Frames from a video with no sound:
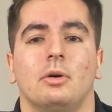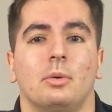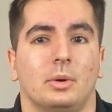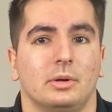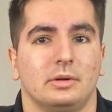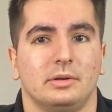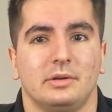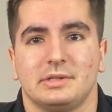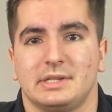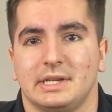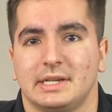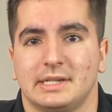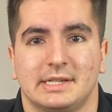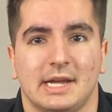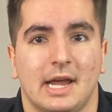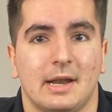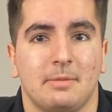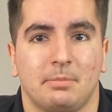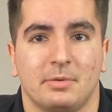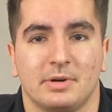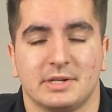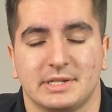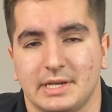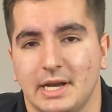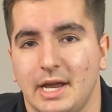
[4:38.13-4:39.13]
we're losing
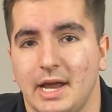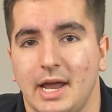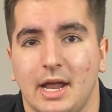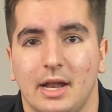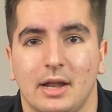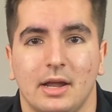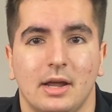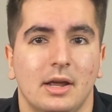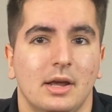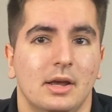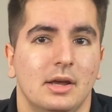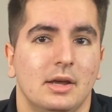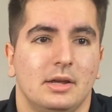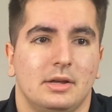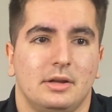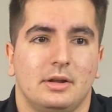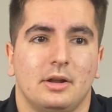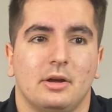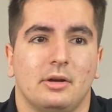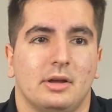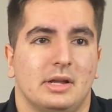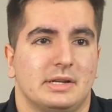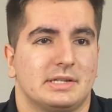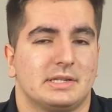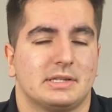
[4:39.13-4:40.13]
10%. You
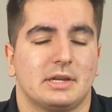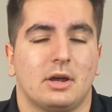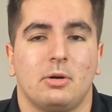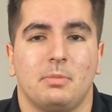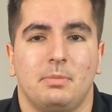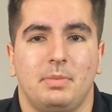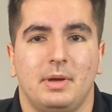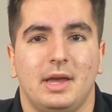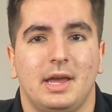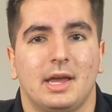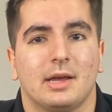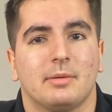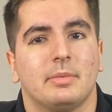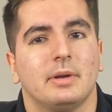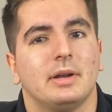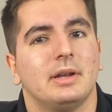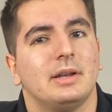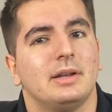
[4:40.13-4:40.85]
know, that's so big, but